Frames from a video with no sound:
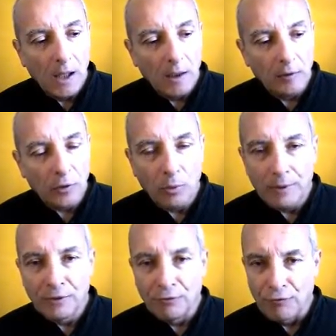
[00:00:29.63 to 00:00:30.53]
it's
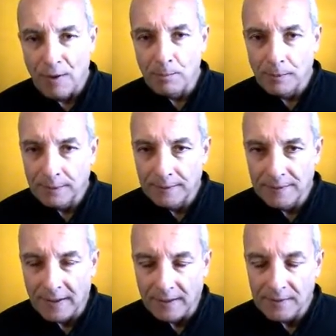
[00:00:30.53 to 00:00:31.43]
quite a rambling
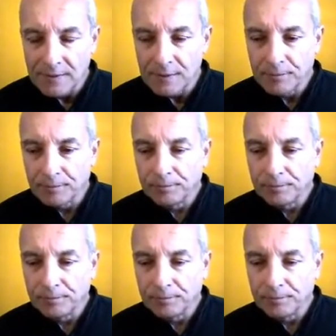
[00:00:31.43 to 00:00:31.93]
text,